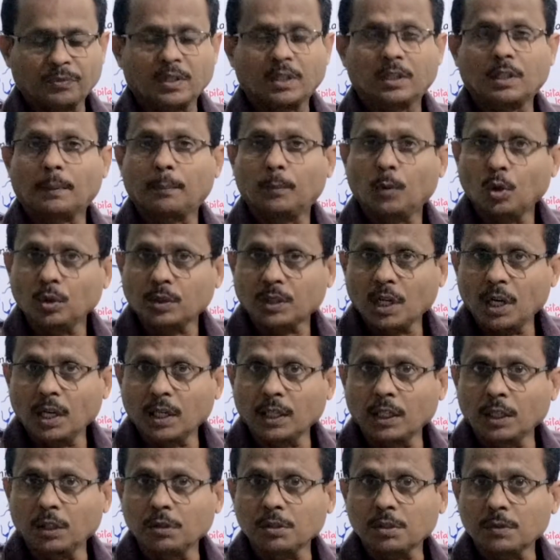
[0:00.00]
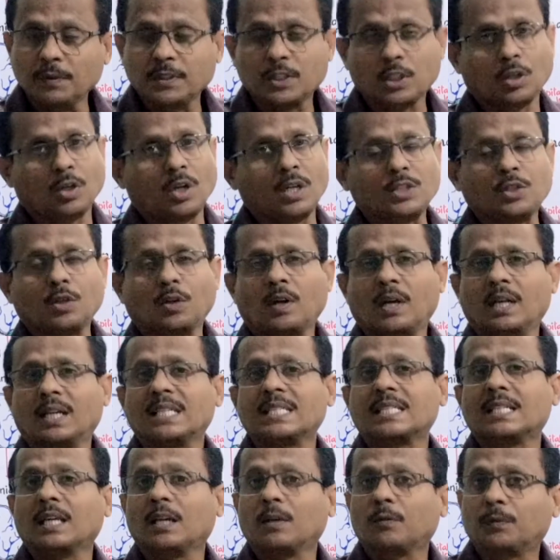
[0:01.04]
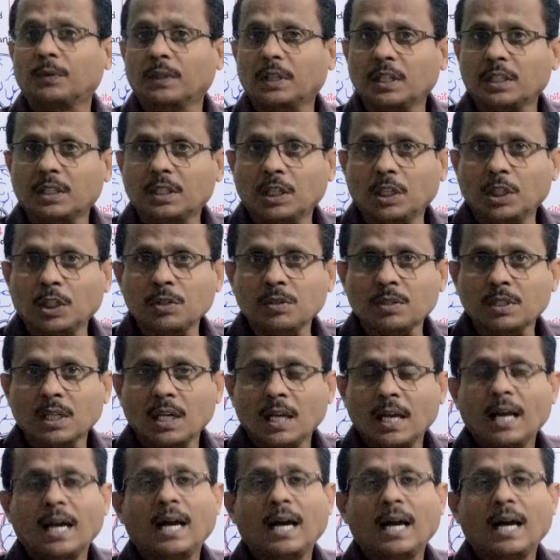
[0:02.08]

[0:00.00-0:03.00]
the motor nerves, which are also called as efferent nerves,